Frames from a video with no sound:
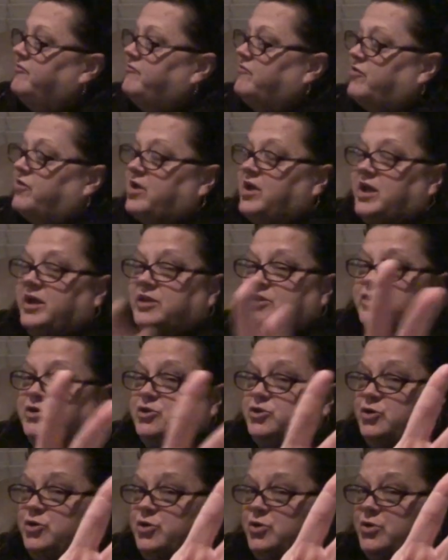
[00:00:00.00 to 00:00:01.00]
for a
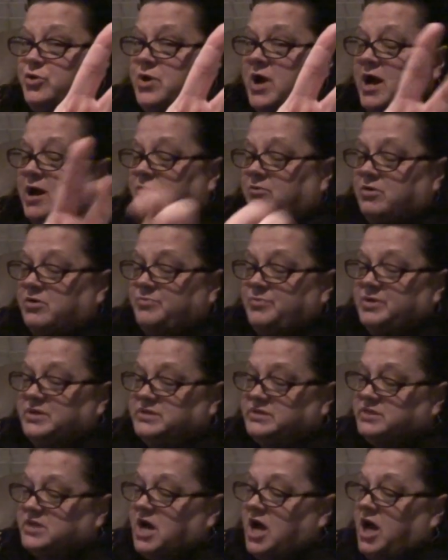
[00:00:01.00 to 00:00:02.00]
two-hour
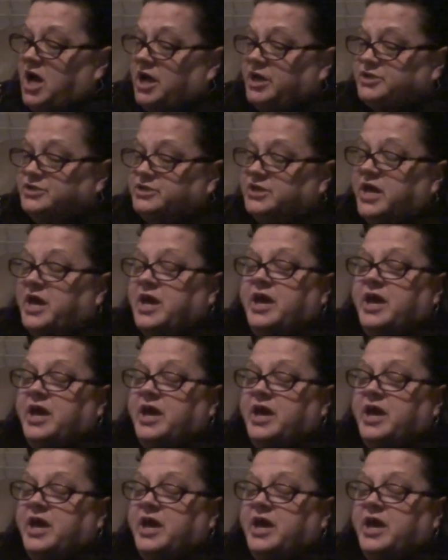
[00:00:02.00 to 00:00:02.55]
massage